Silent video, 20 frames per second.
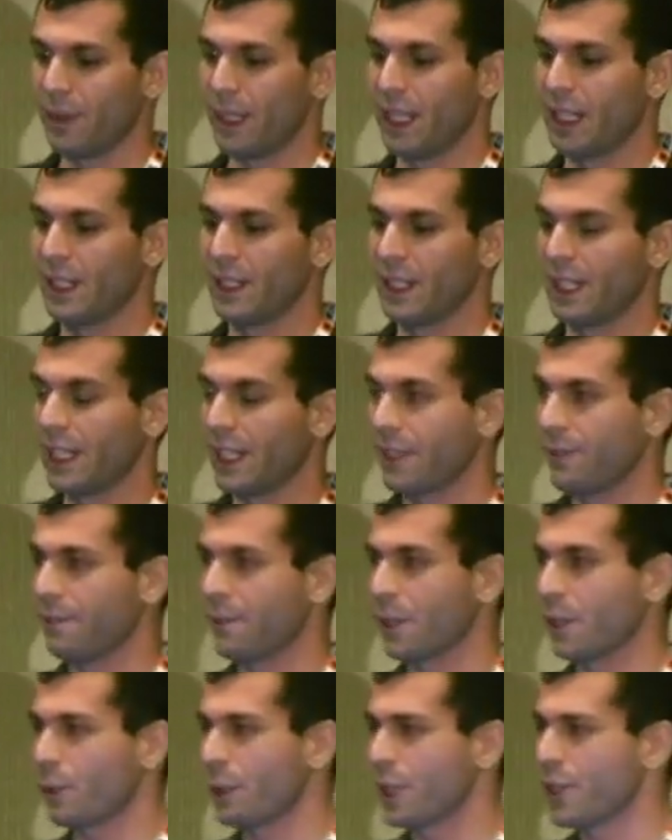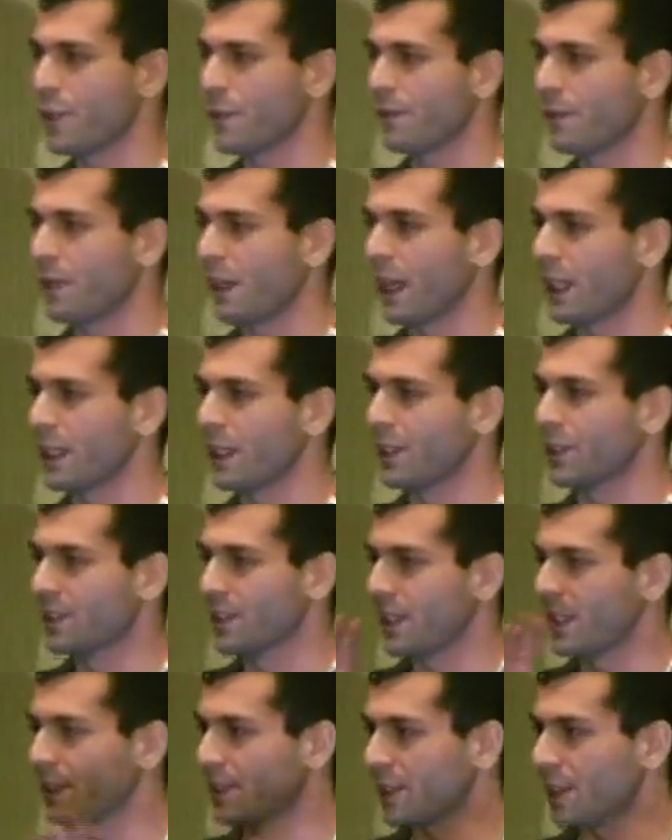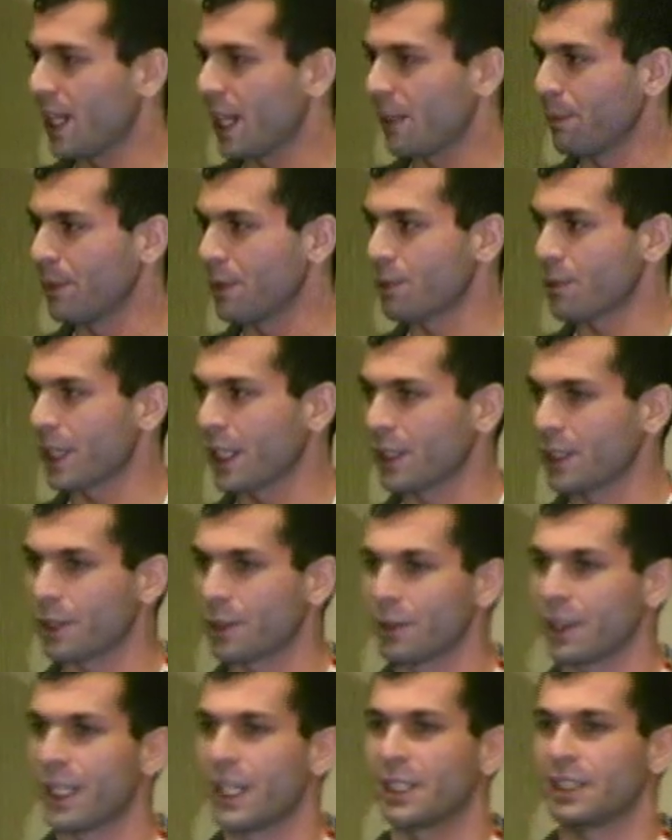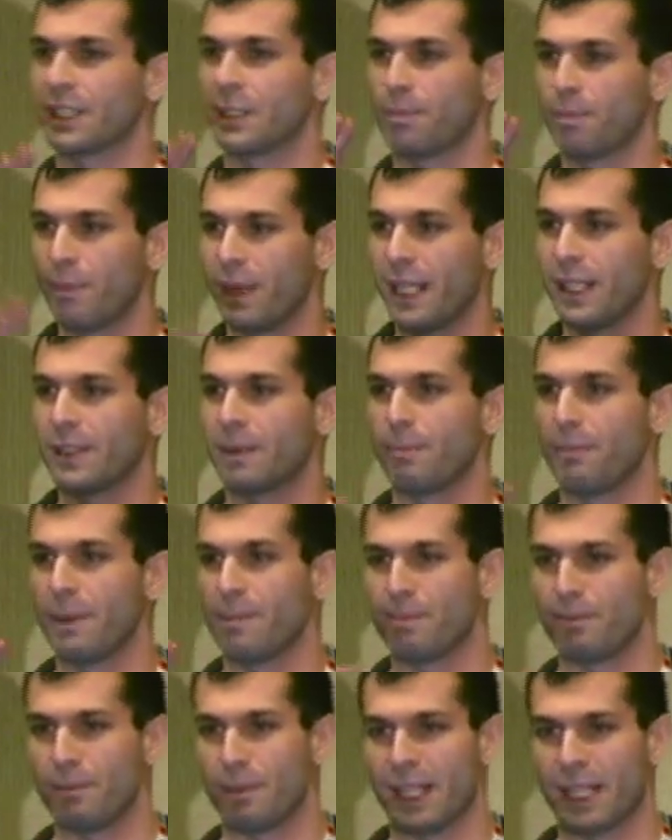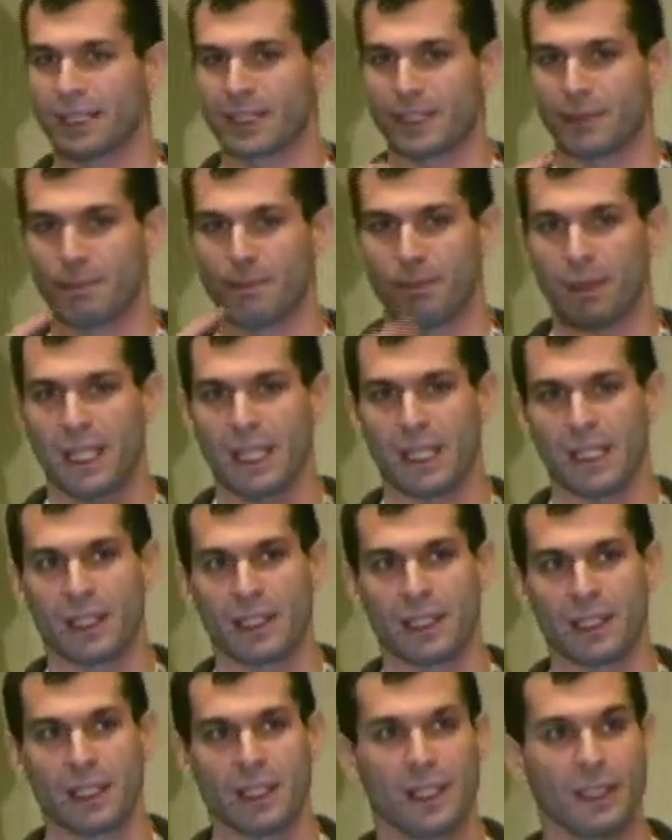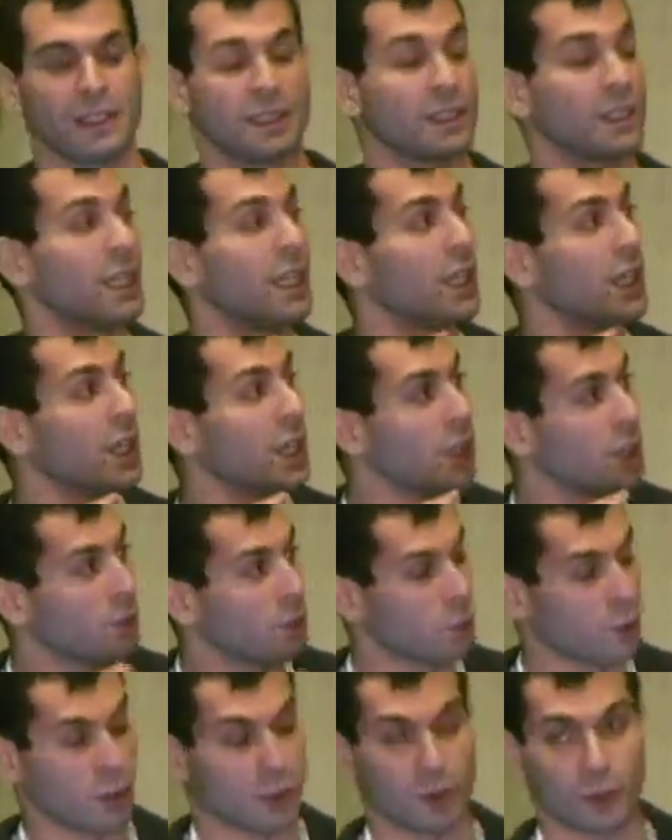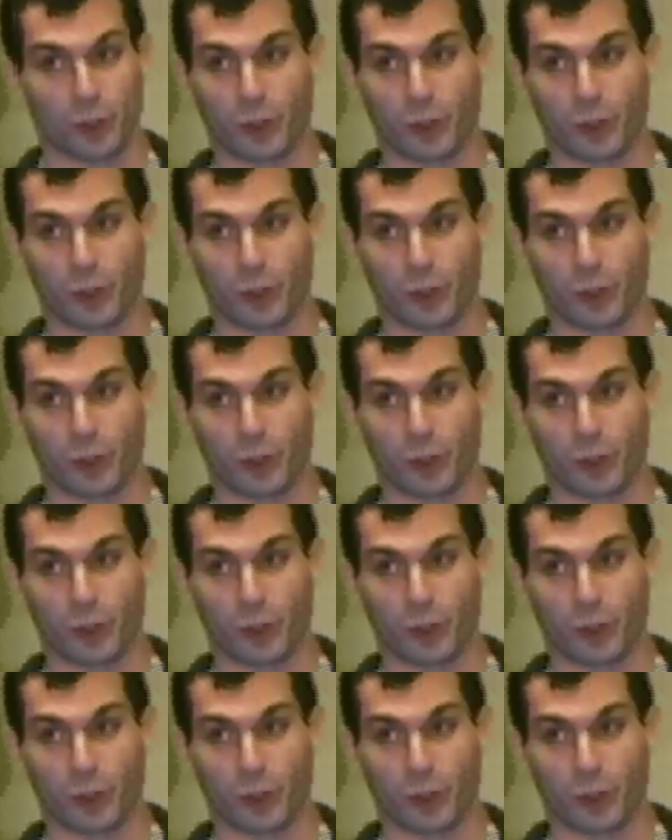and a configuration file inside its app directory, except make it world